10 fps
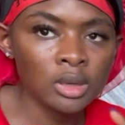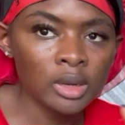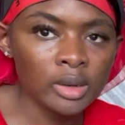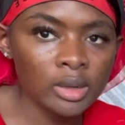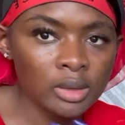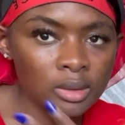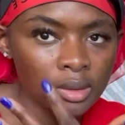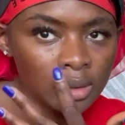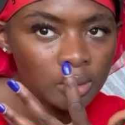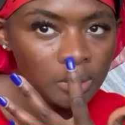And then
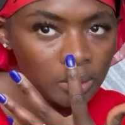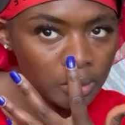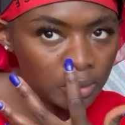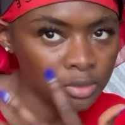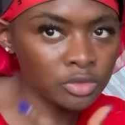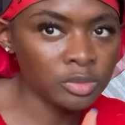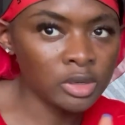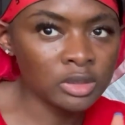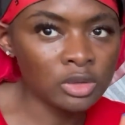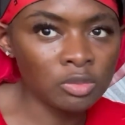the okra too,
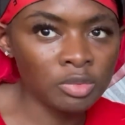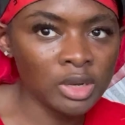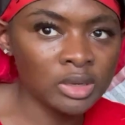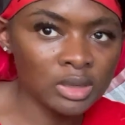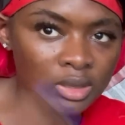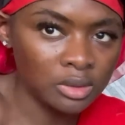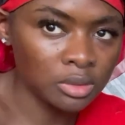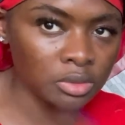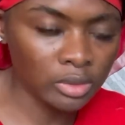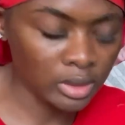because I'll blend it and go
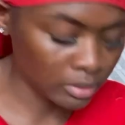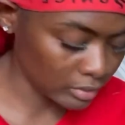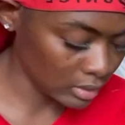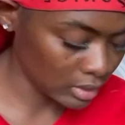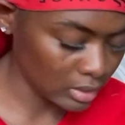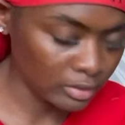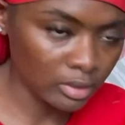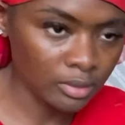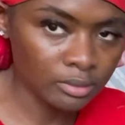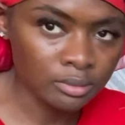cook it over there,
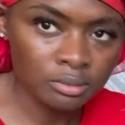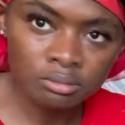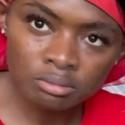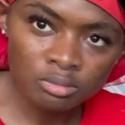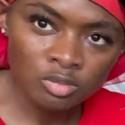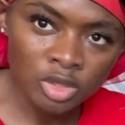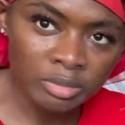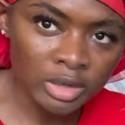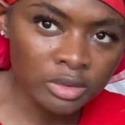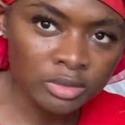so it
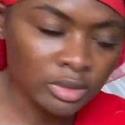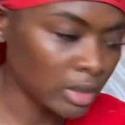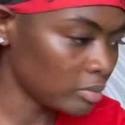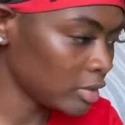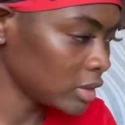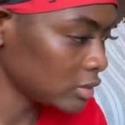might also get bad.